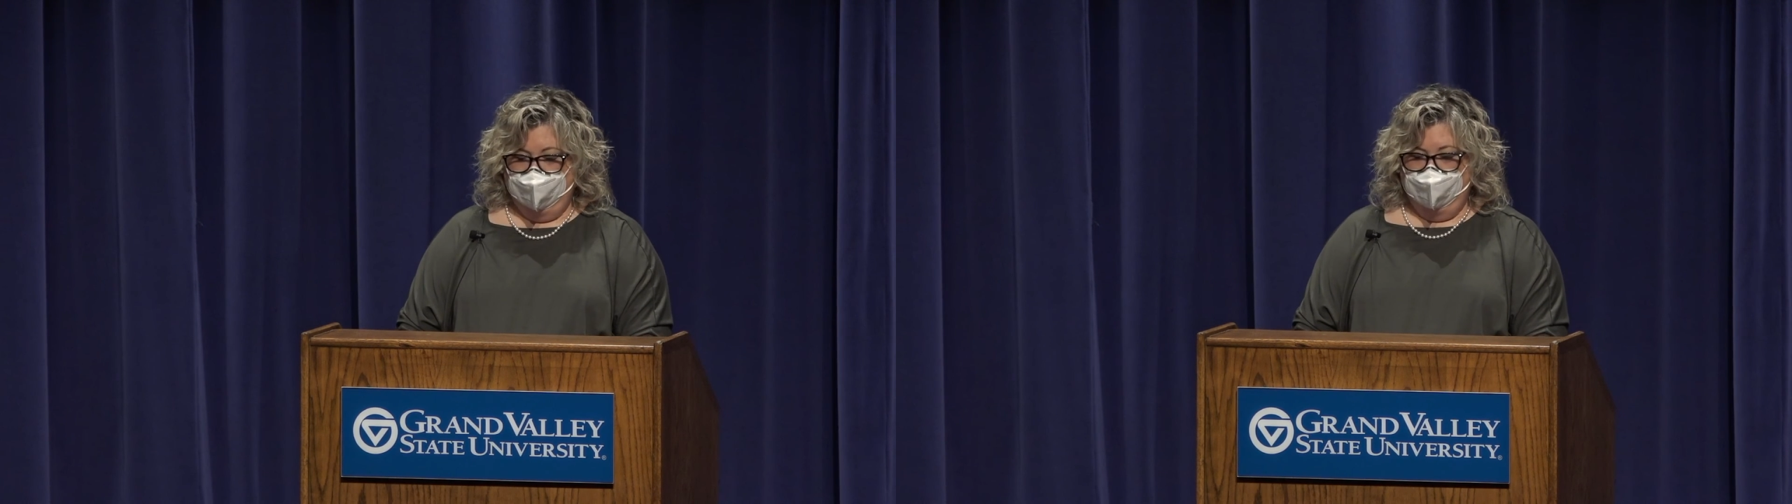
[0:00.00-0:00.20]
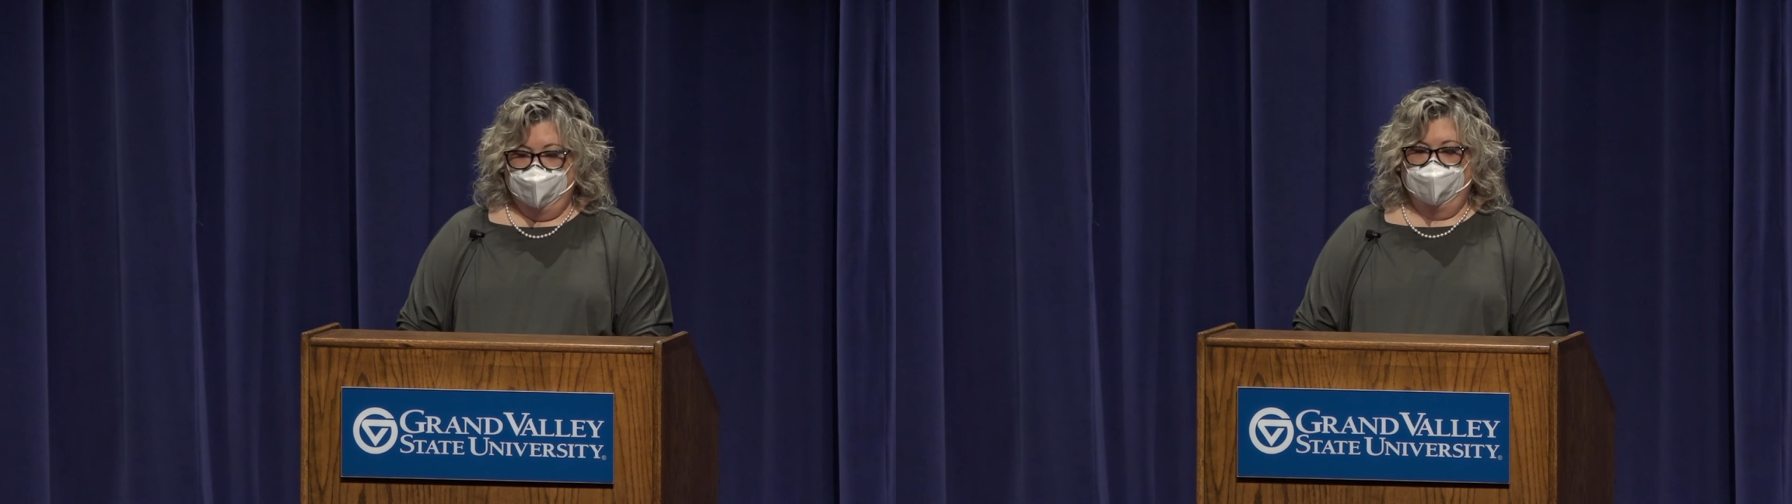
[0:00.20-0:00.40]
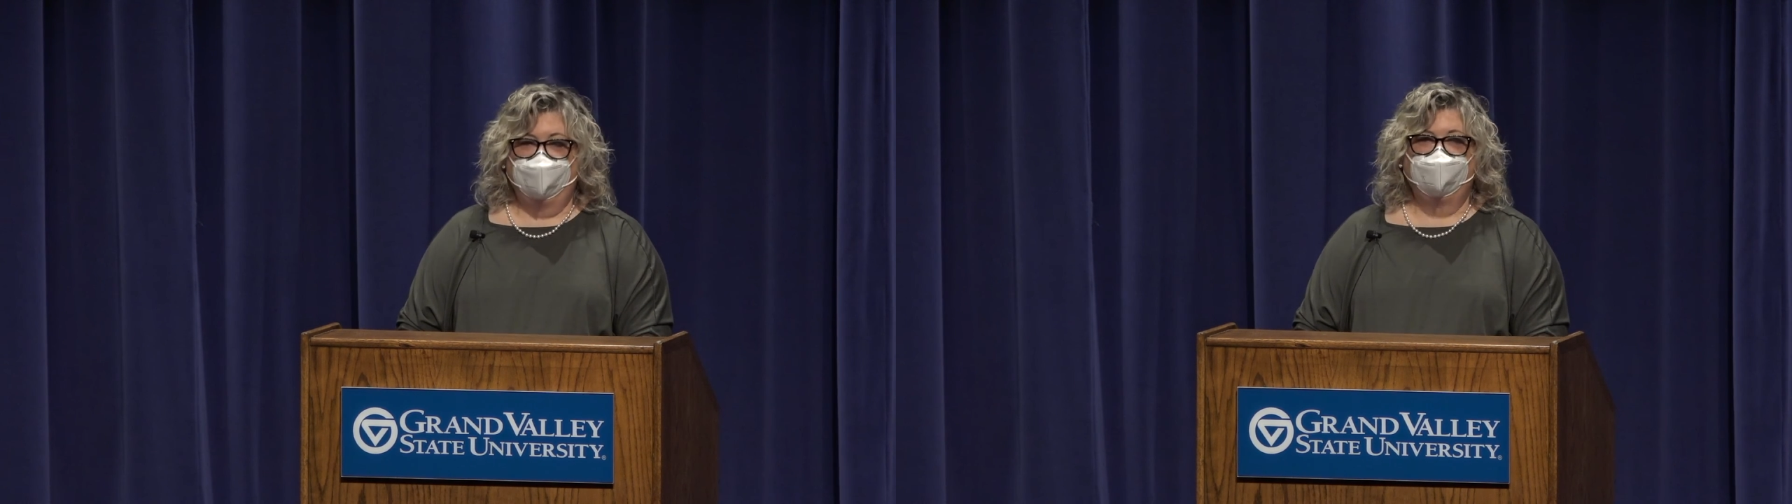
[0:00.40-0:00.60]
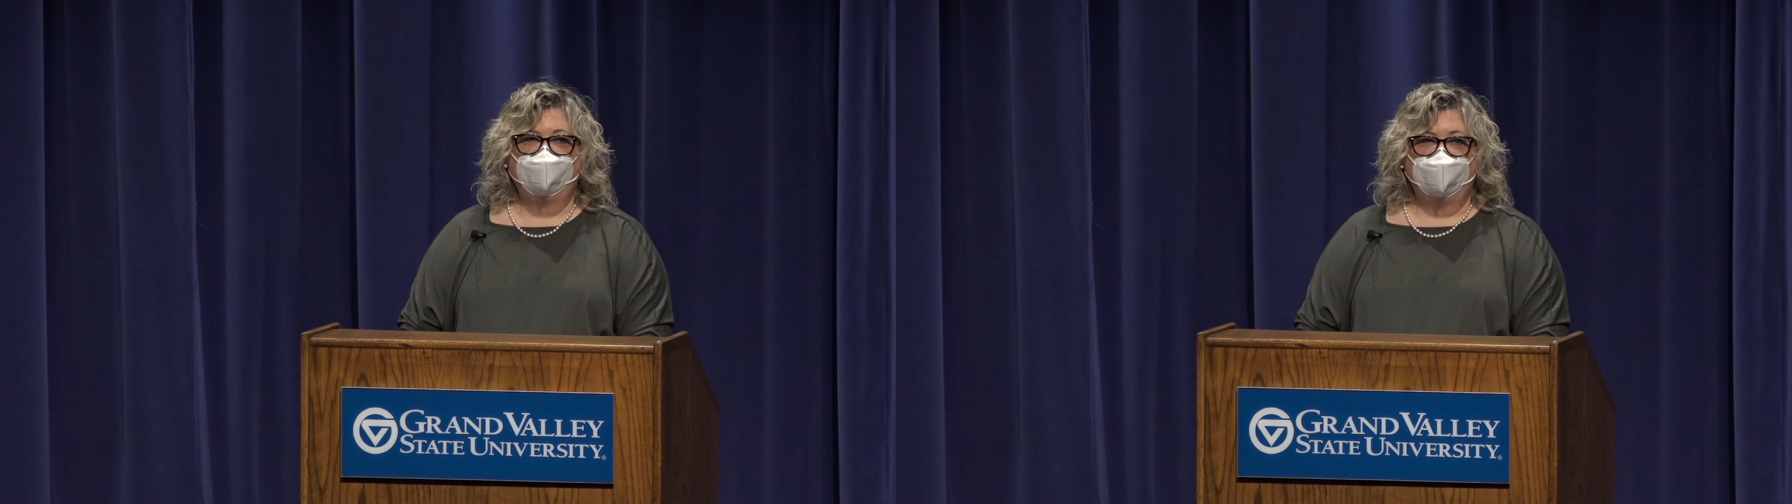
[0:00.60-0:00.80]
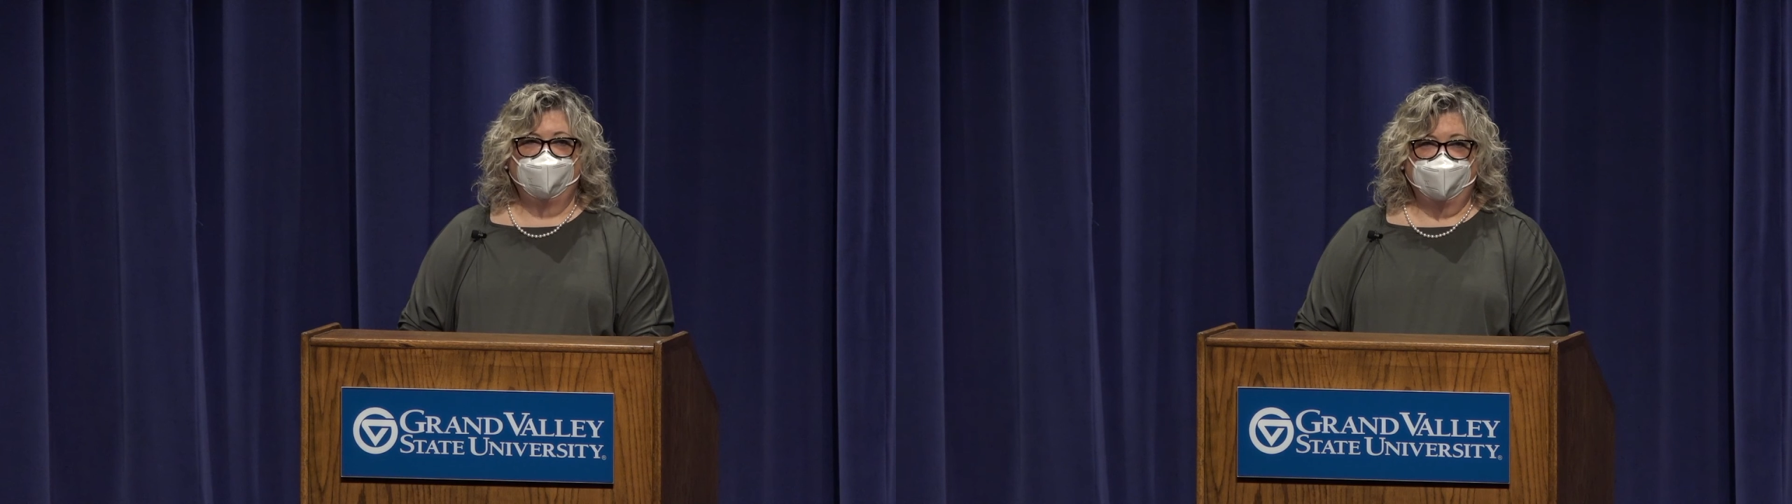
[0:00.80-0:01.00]

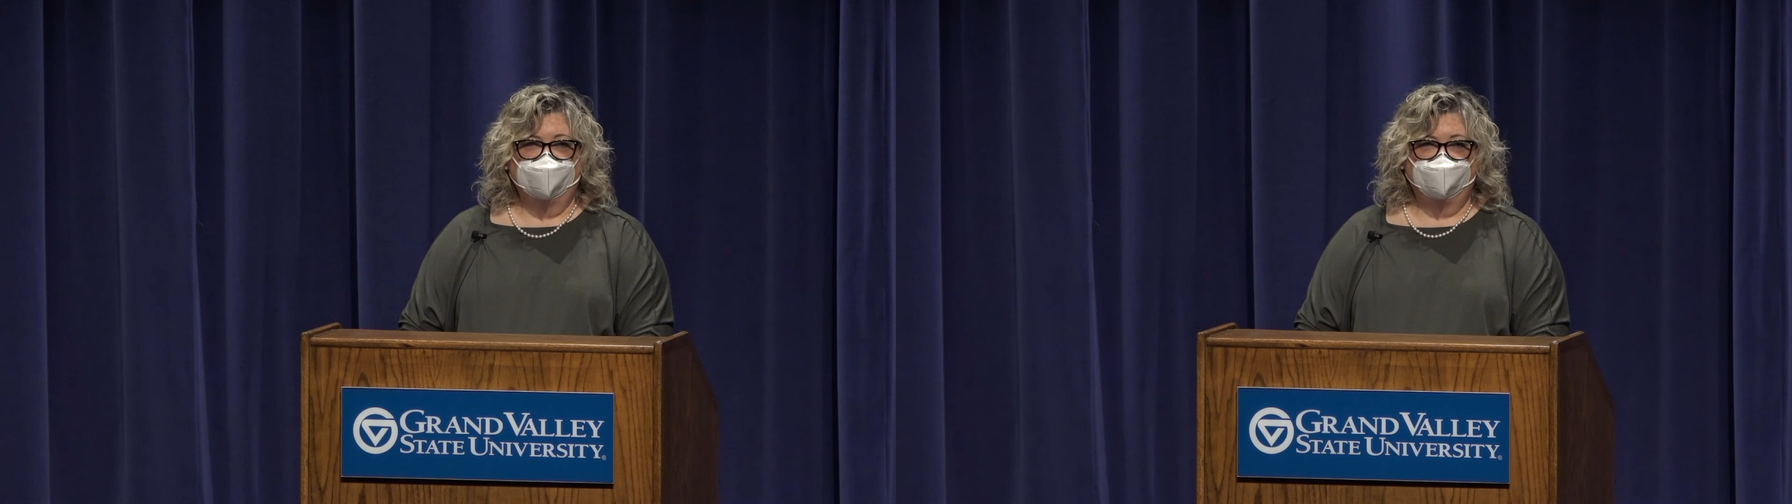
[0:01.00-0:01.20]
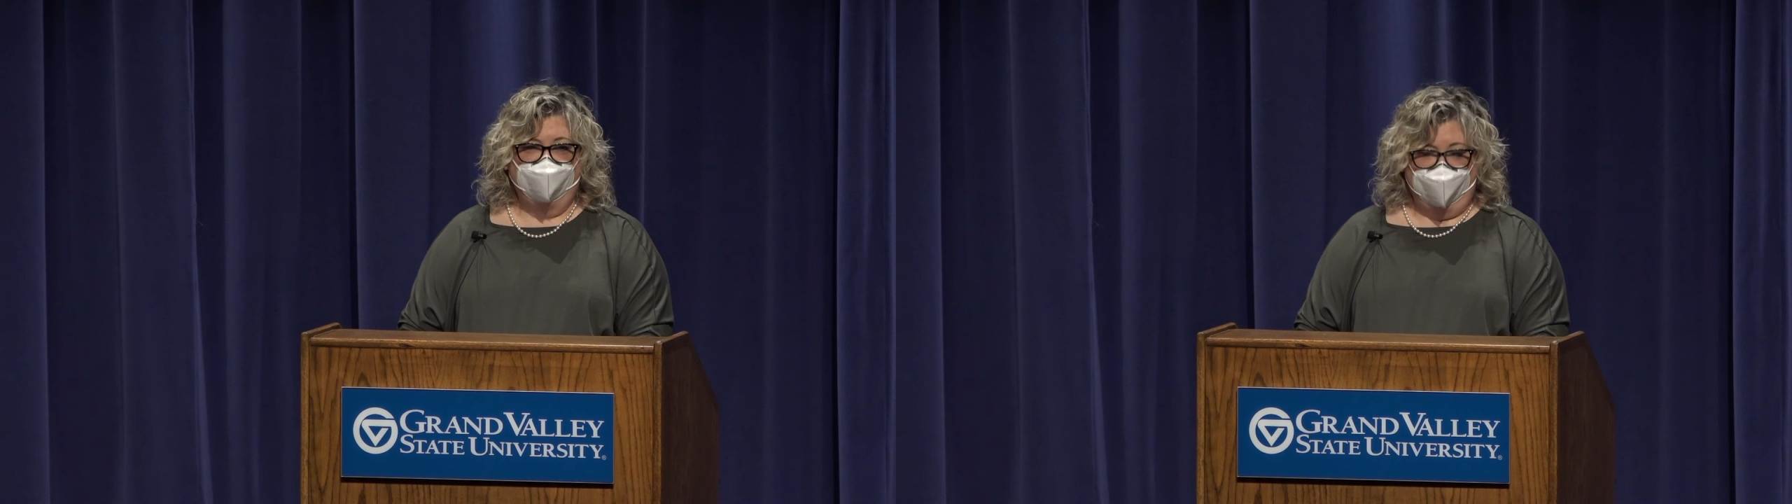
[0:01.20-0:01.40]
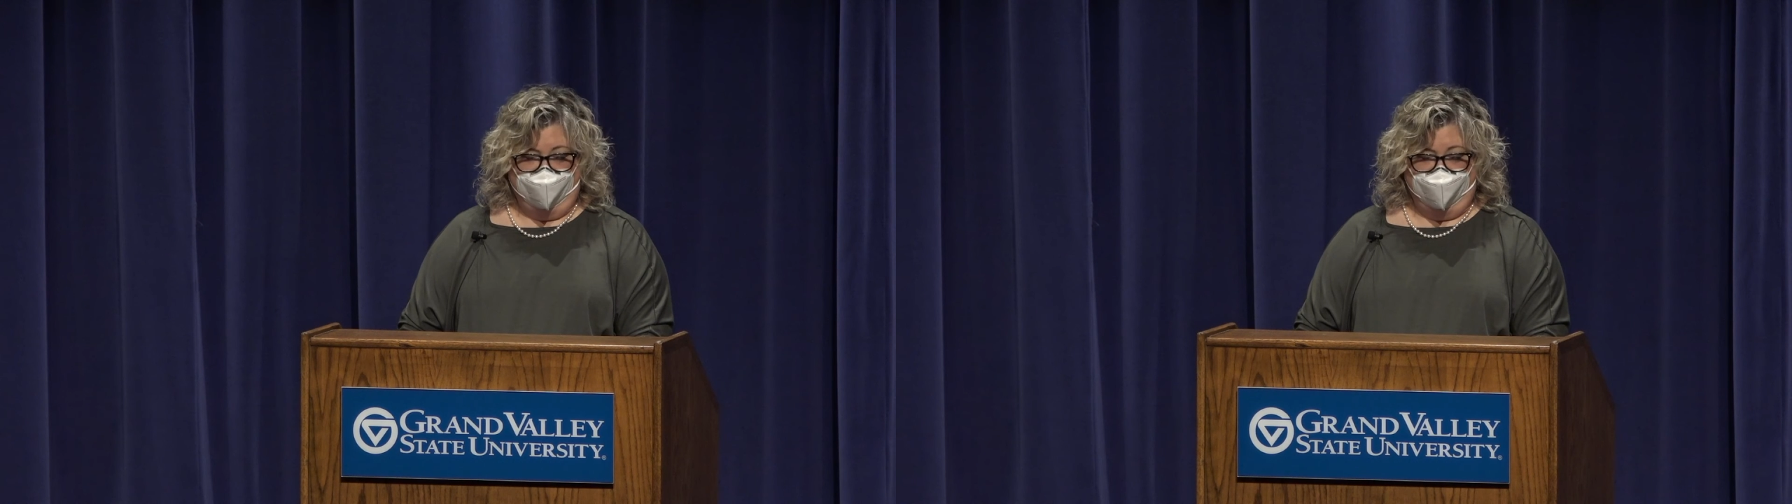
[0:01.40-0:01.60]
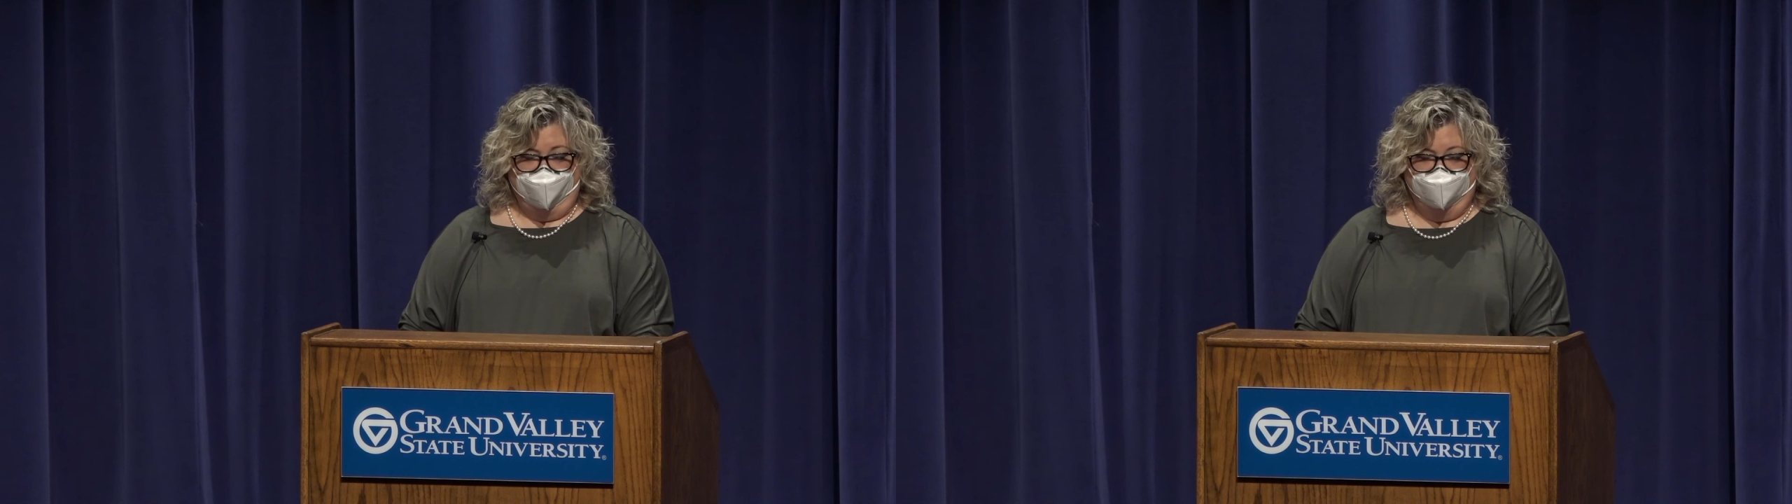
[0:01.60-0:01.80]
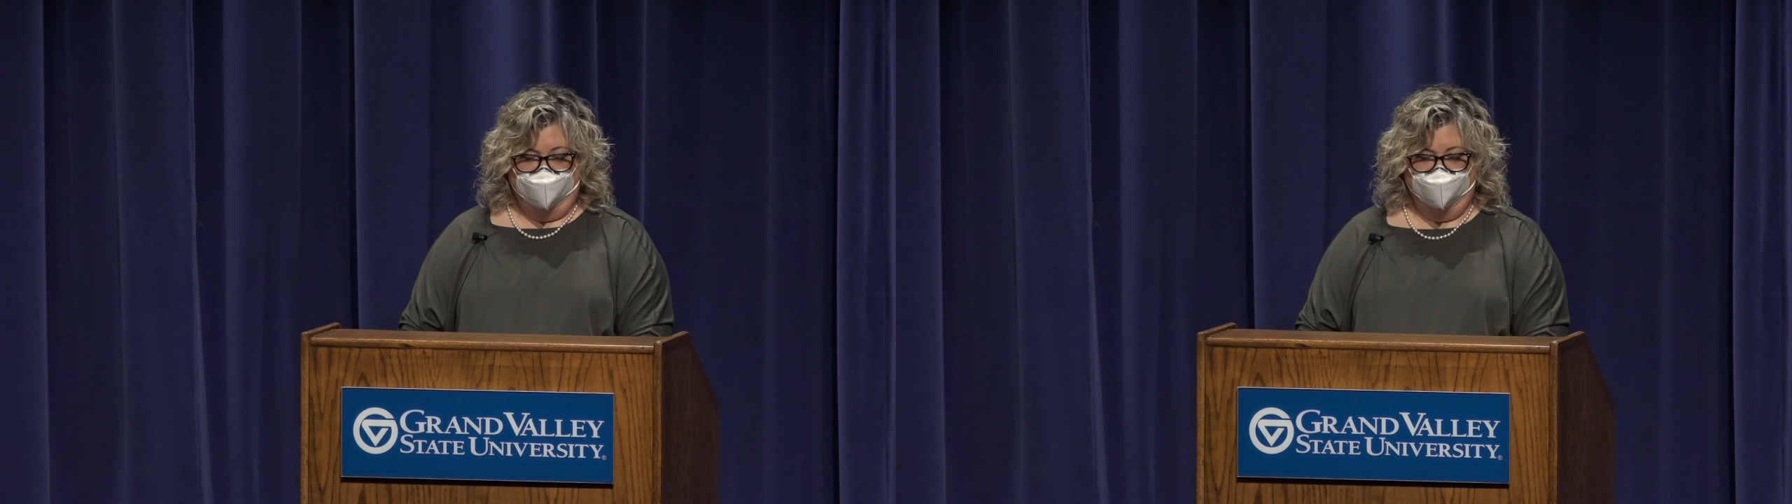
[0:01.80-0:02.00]
even when we as
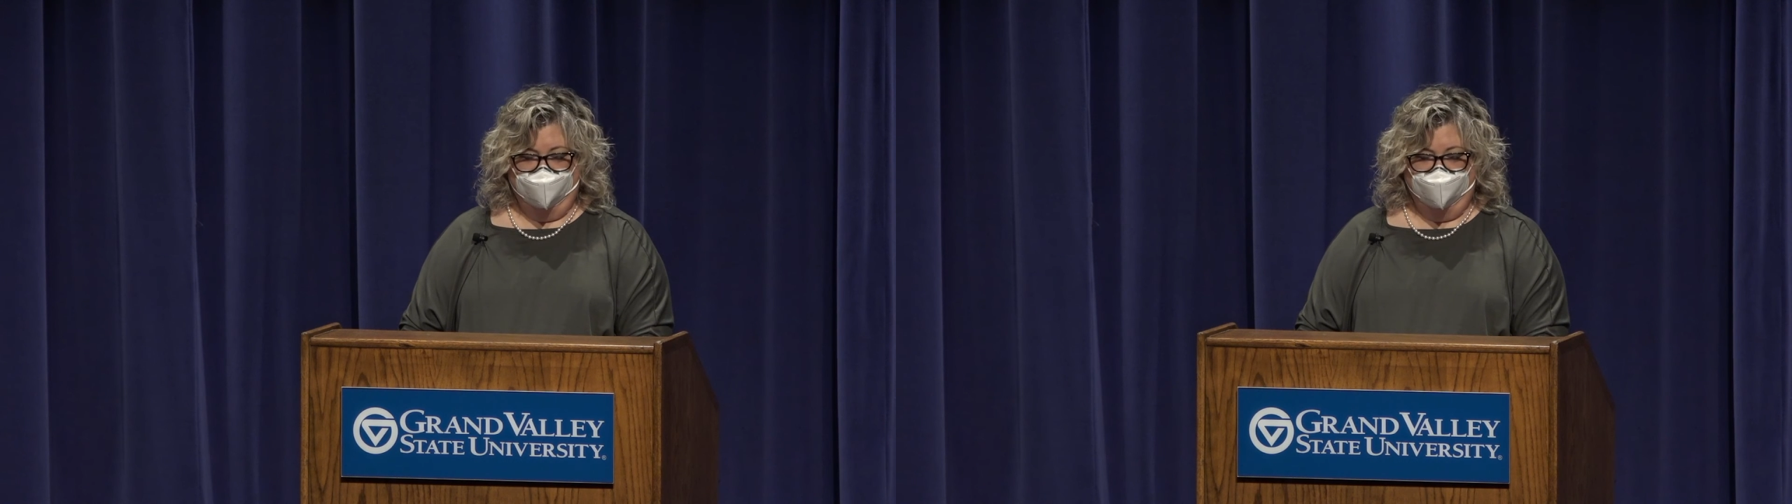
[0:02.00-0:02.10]
people